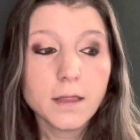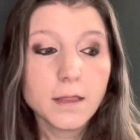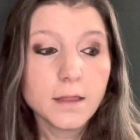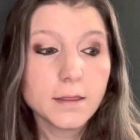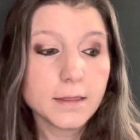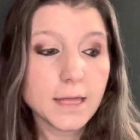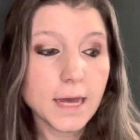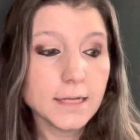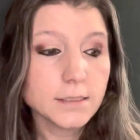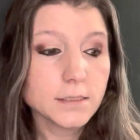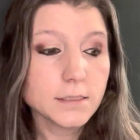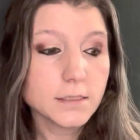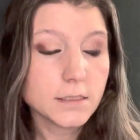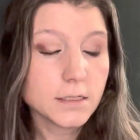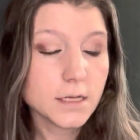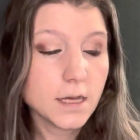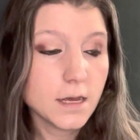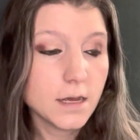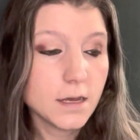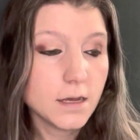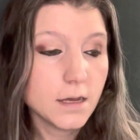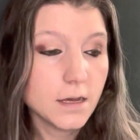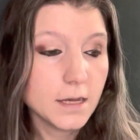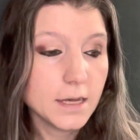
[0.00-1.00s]
that's
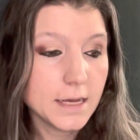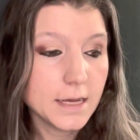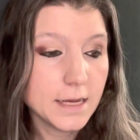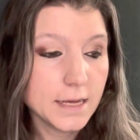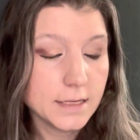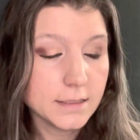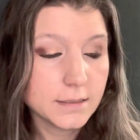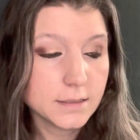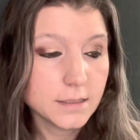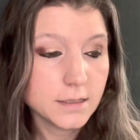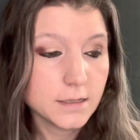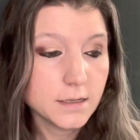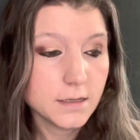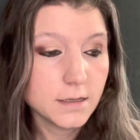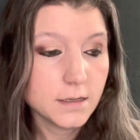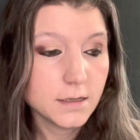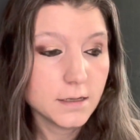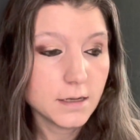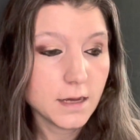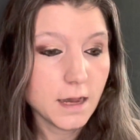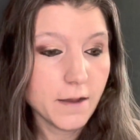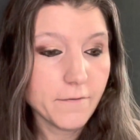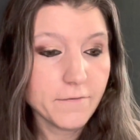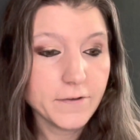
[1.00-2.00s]
it.
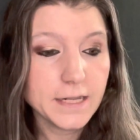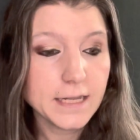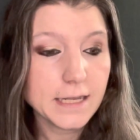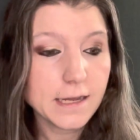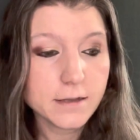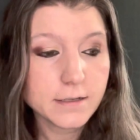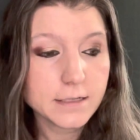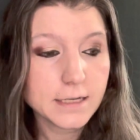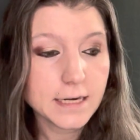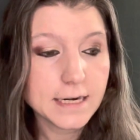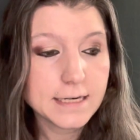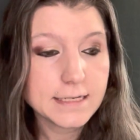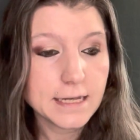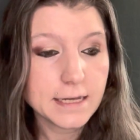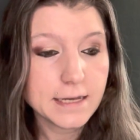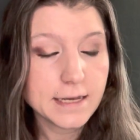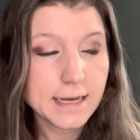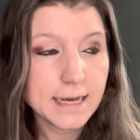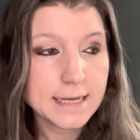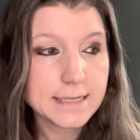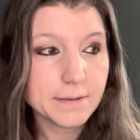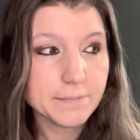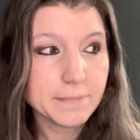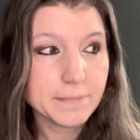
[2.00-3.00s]
I feel like I was gonna tell you
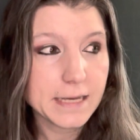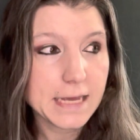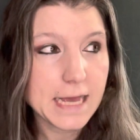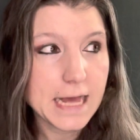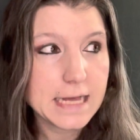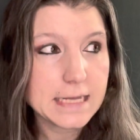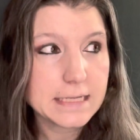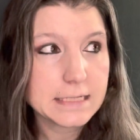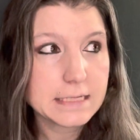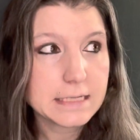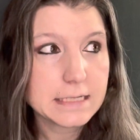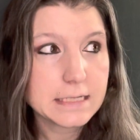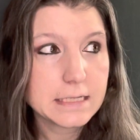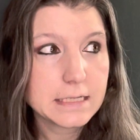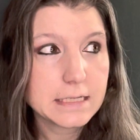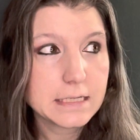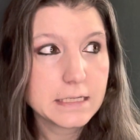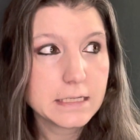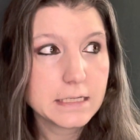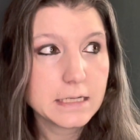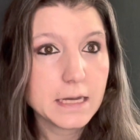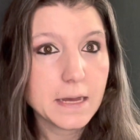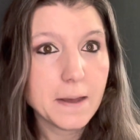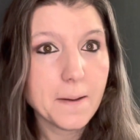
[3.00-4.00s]
guys something else,
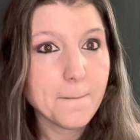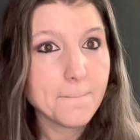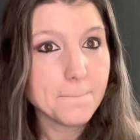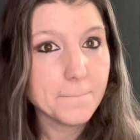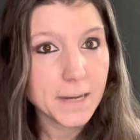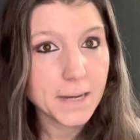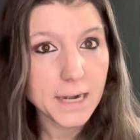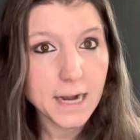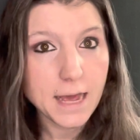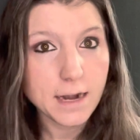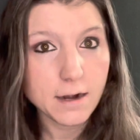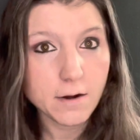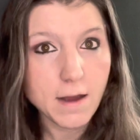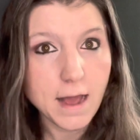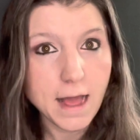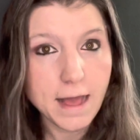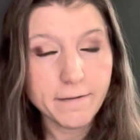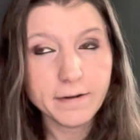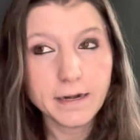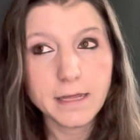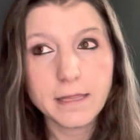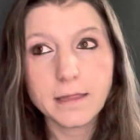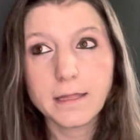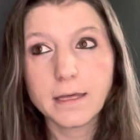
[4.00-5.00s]
but I don't
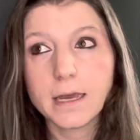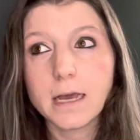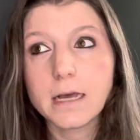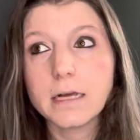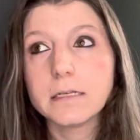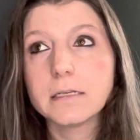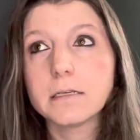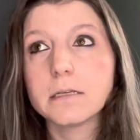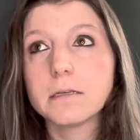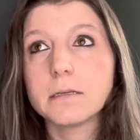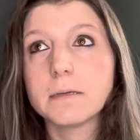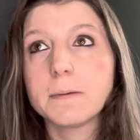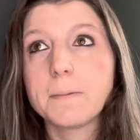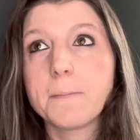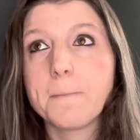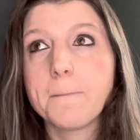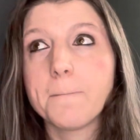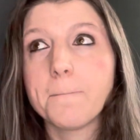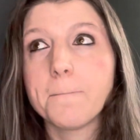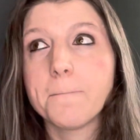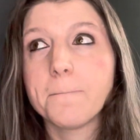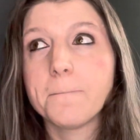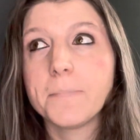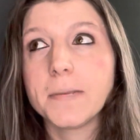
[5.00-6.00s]
have anything else.
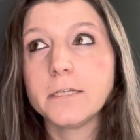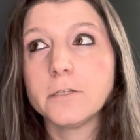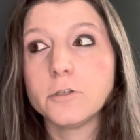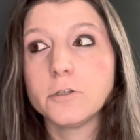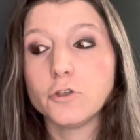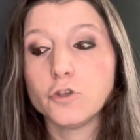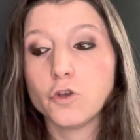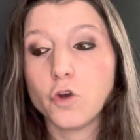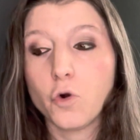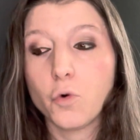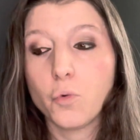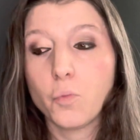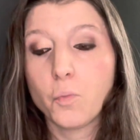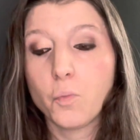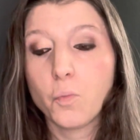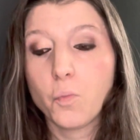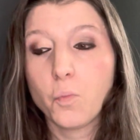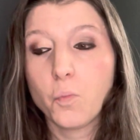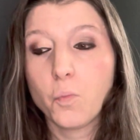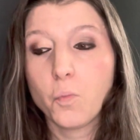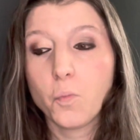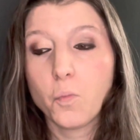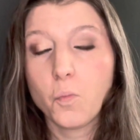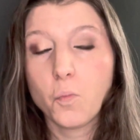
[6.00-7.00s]
So
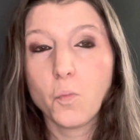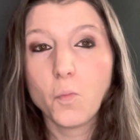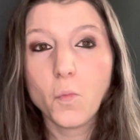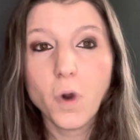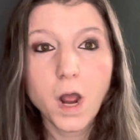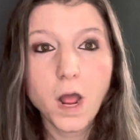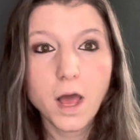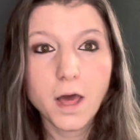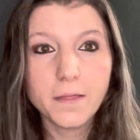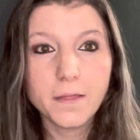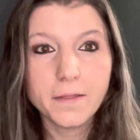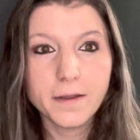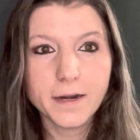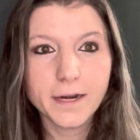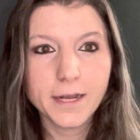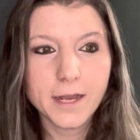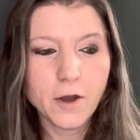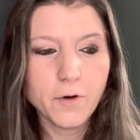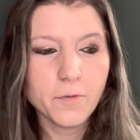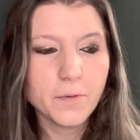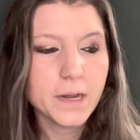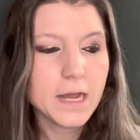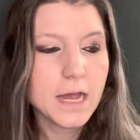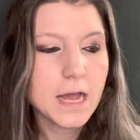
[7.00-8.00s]
there you
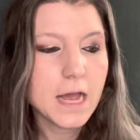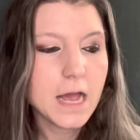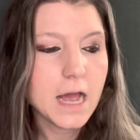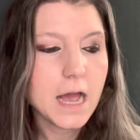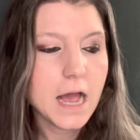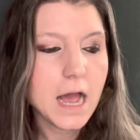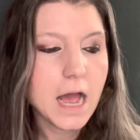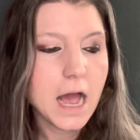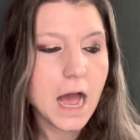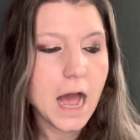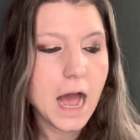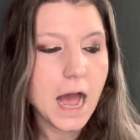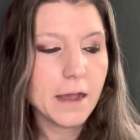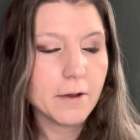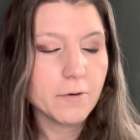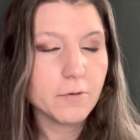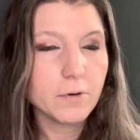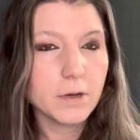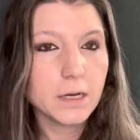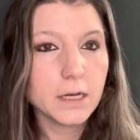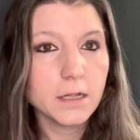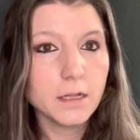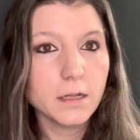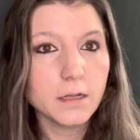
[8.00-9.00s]
go. I
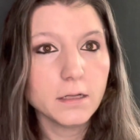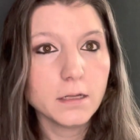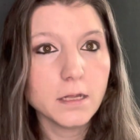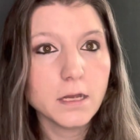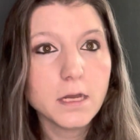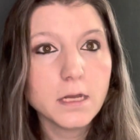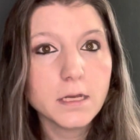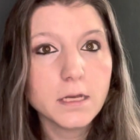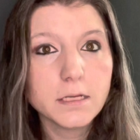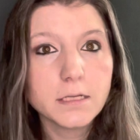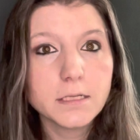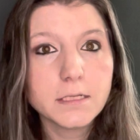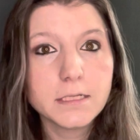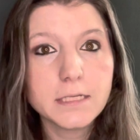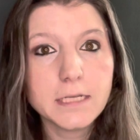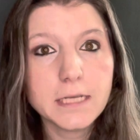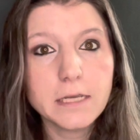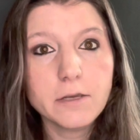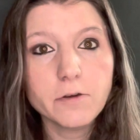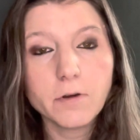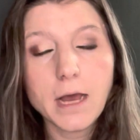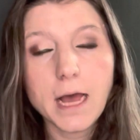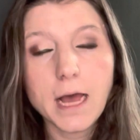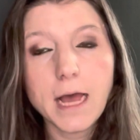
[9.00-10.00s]
will see
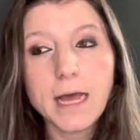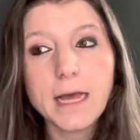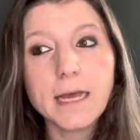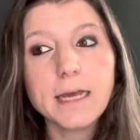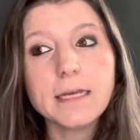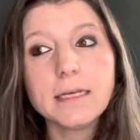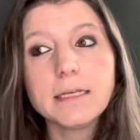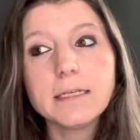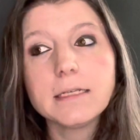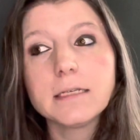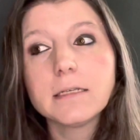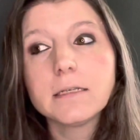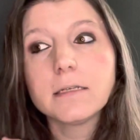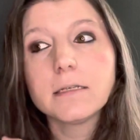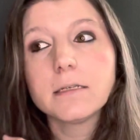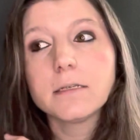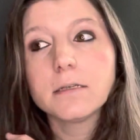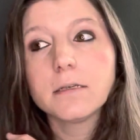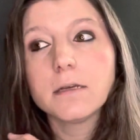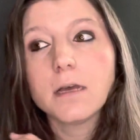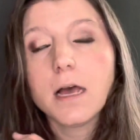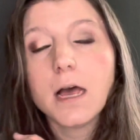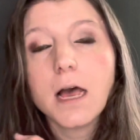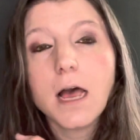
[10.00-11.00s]
you
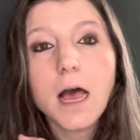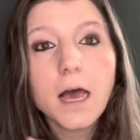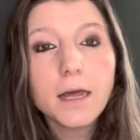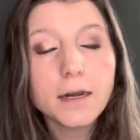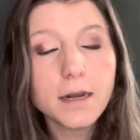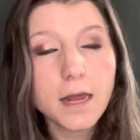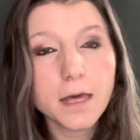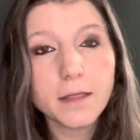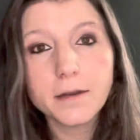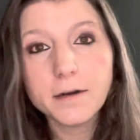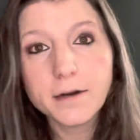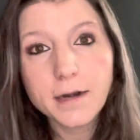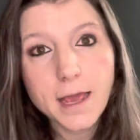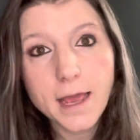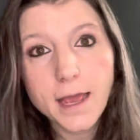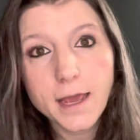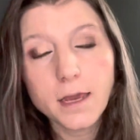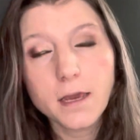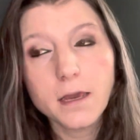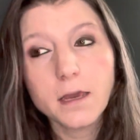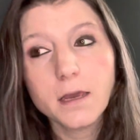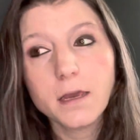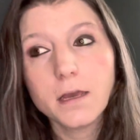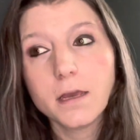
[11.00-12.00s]
guys another
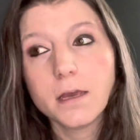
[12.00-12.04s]
day